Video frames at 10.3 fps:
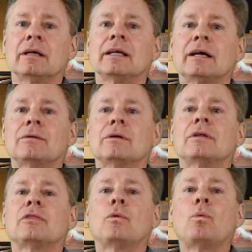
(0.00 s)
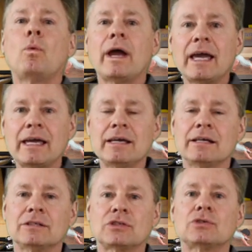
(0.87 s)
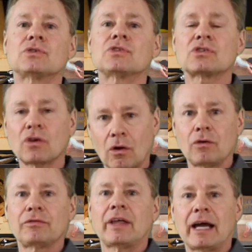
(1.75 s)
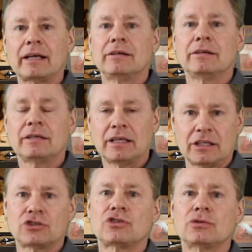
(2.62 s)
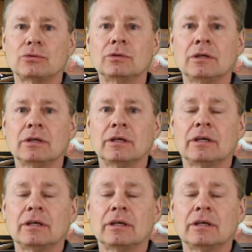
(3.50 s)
Now, the way to solve that issue